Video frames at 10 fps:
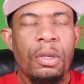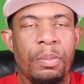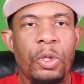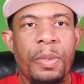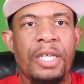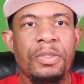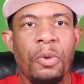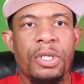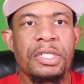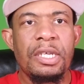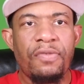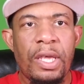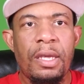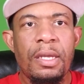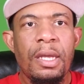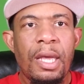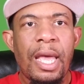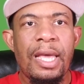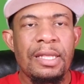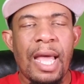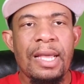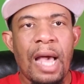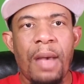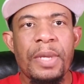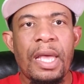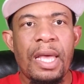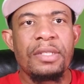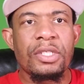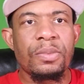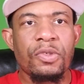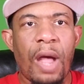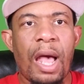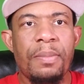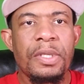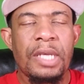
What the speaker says: Blue Blood Sports TV. Hate, like, comment, and subscribe.